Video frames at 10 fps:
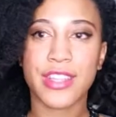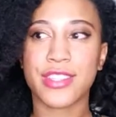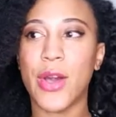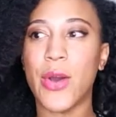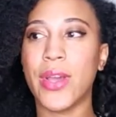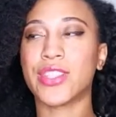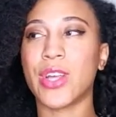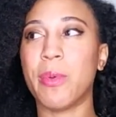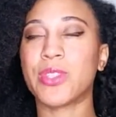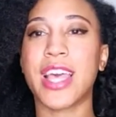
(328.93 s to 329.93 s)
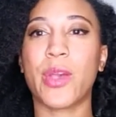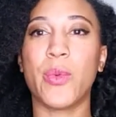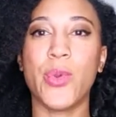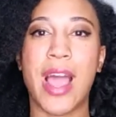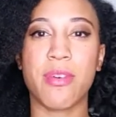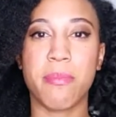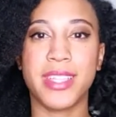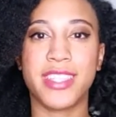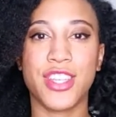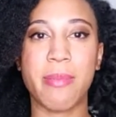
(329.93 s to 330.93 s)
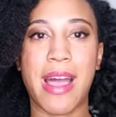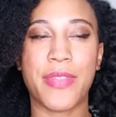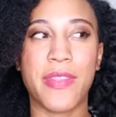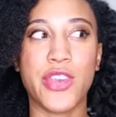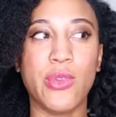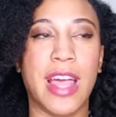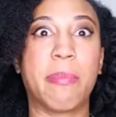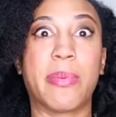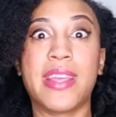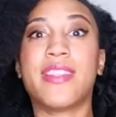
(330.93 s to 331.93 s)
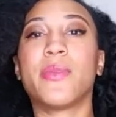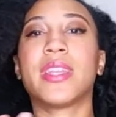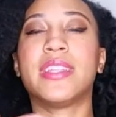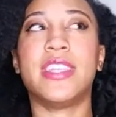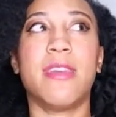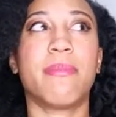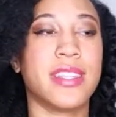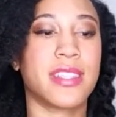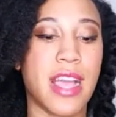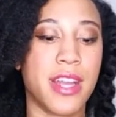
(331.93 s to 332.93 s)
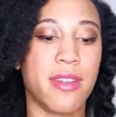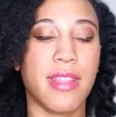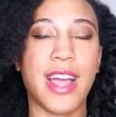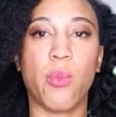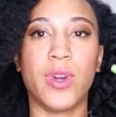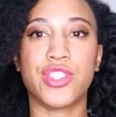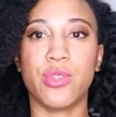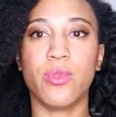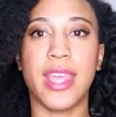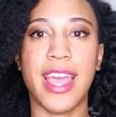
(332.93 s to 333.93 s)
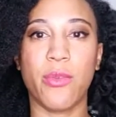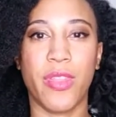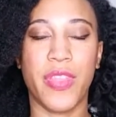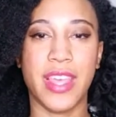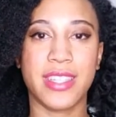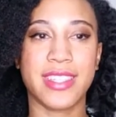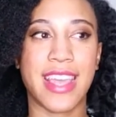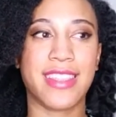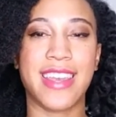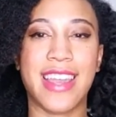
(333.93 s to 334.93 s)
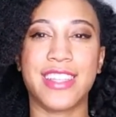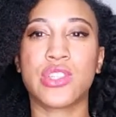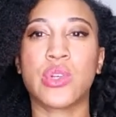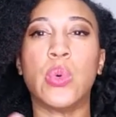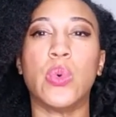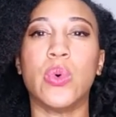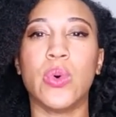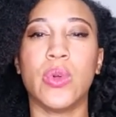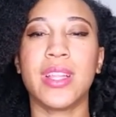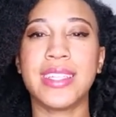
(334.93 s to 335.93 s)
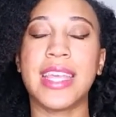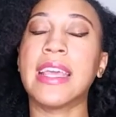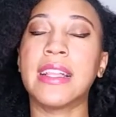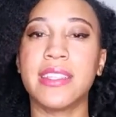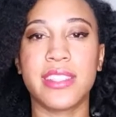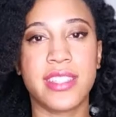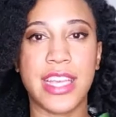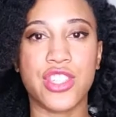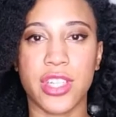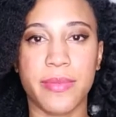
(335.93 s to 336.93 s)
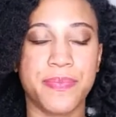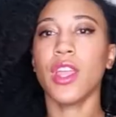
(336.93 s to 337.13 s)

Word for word: So it's almost like when you have a mint in your mouth and then you like breathe in really deep, that's kind of like what you get with this, like that nice, cool, tingly sensation.